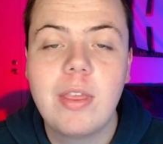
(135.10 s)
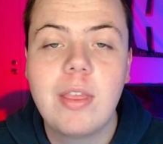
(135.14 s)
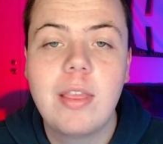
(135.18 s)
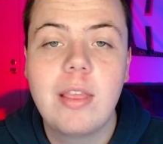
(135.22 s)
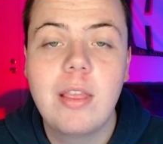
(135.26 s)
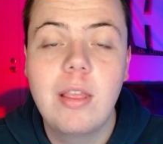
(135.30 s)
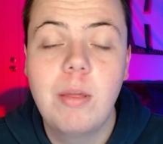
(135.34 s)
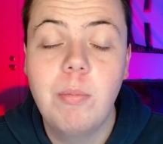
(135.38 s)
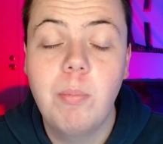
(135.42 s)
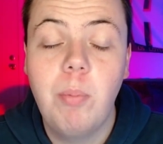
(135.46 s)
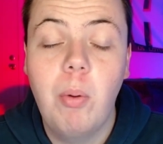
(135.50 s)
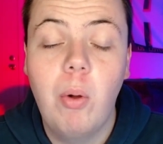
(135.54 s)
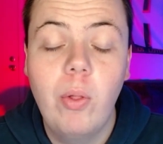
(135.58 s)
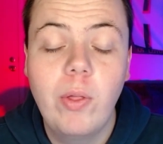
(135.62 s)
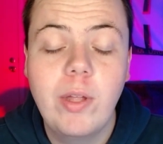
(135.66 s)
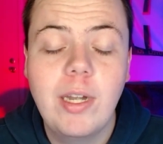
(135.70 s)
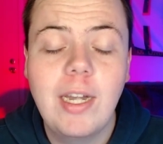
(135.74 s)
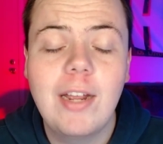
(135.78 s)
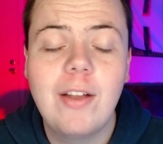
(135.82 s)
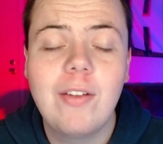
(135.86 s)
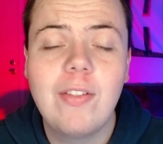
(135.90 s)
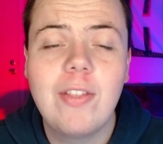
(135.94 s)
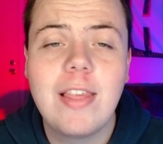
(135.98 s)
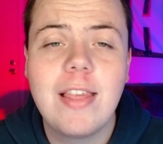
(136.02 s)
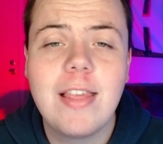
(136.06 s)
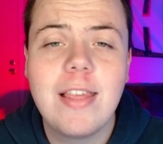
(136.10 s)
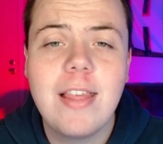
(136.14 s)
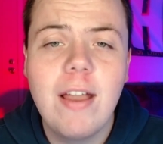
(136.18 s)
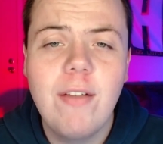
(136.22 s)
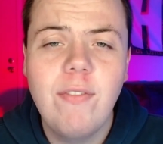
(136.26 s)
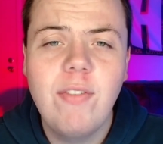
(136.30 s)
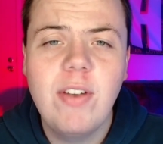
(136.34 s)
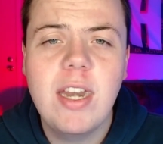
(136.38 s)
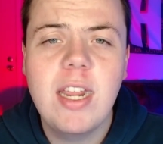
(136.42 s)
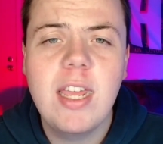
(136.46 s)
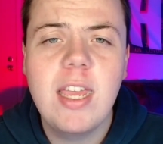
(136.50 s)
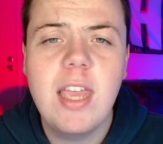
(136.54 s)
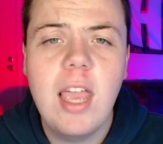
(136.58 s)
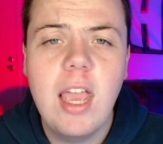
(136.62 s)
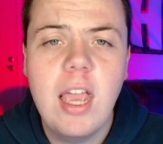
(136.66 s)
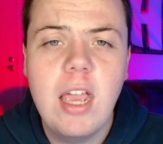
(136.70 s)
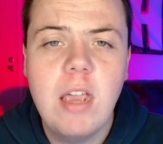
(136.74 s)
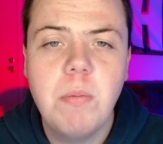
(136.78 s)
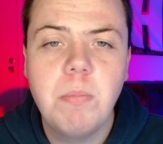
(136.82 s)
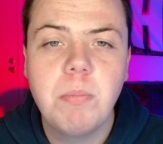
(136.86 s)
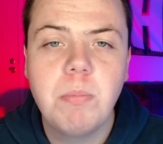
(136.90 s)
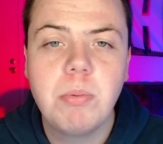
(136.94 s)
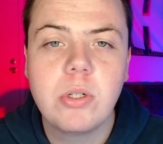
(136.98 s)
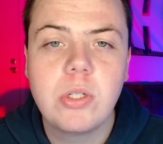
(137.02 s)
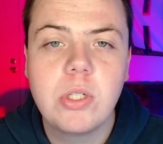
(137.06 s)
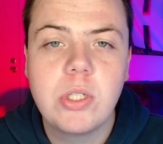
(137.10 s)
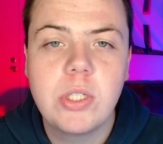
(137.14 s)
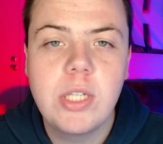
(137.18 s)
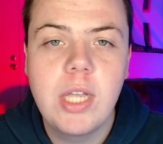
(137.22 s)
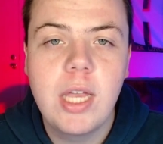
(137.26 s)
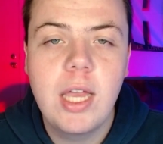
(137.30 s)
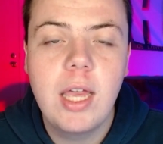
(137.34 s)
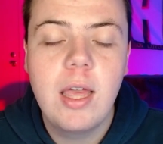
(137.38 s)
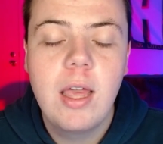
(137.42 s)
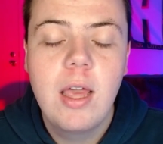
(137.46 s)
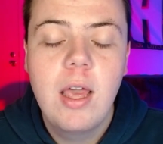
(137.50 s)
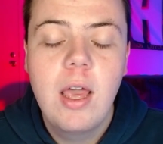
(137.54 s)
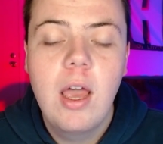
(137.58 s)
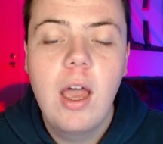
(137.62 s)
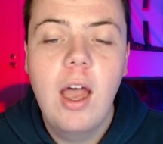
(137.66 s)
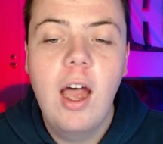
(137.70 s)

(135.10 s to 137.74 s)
they're pulling down 78%